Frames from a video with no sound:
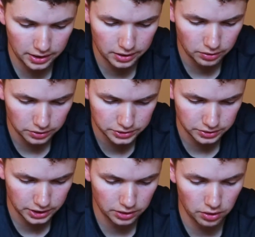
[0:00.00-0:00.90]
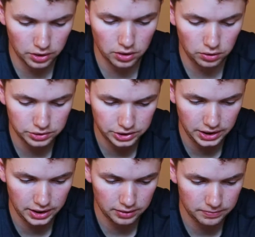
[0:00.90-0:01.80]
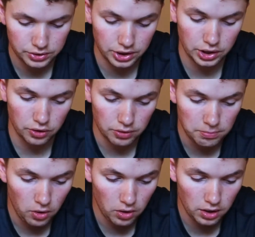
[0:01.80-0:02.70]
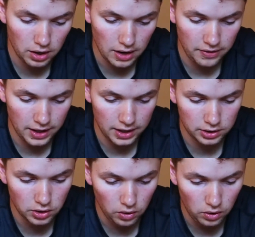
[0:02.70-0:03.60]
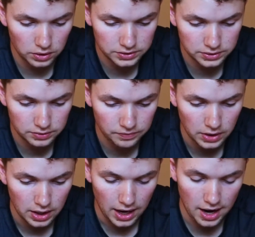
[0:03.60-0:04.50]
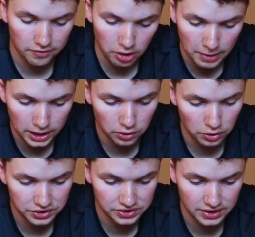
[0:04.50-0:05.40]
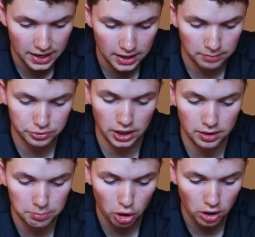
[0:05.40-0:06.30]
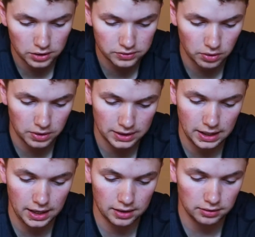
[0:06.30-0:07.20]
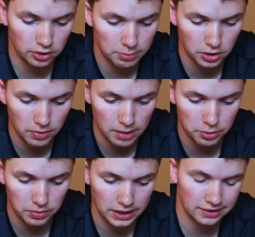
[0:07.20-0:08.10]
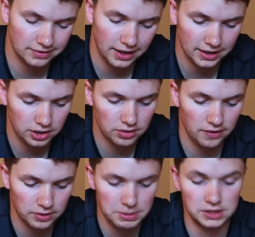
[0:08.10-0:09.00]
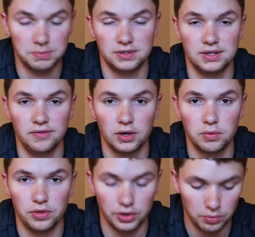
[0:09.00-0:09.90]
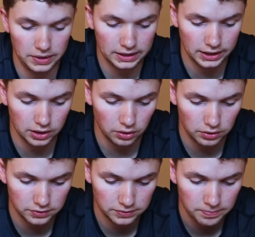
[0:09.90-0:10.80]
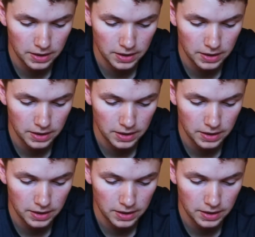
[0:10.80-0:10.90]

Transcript: our goals. So you're going to go to the goal sheet, so you're going to go to more, and then goals. I have all my goals set. I'm trying to bulk, so I want to gain a little bit of weight per week. It's not, you don't have to be specific with your weekly goals.